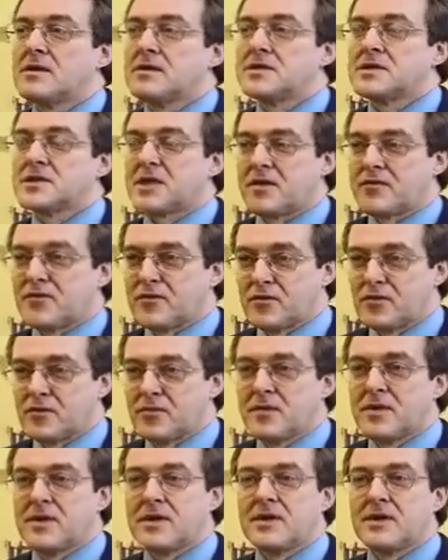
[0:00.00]
staff room,
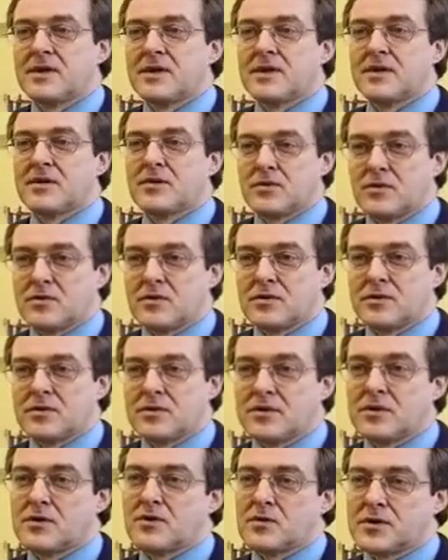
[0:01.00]
and a hall. And
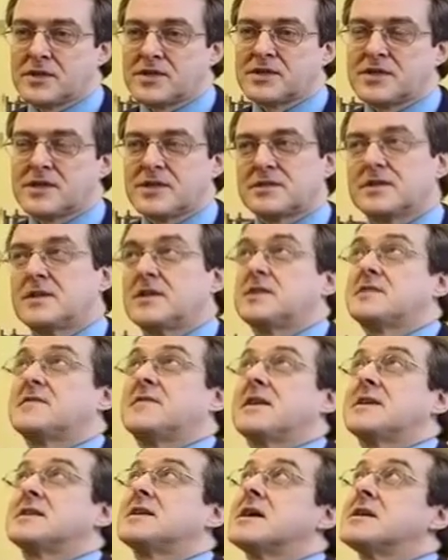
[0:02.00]
the hall is
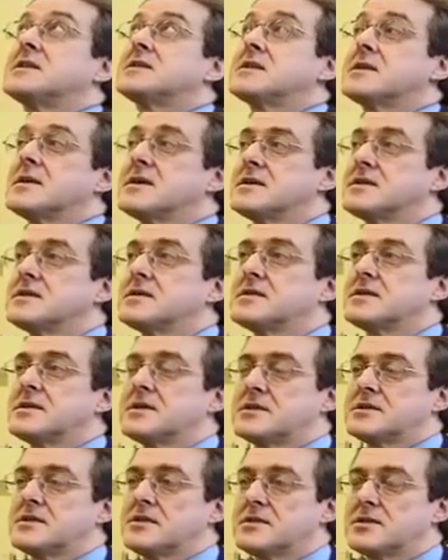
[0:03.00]
fantastic.
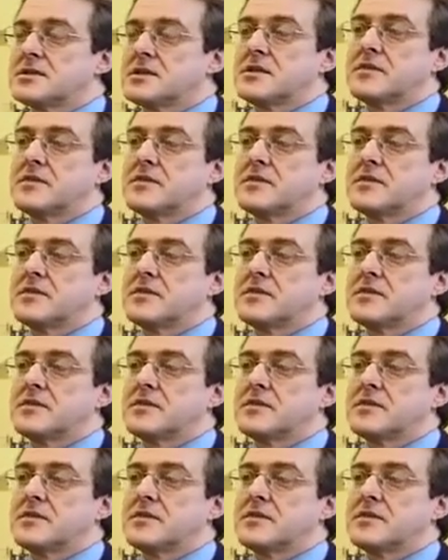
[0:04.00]
It's a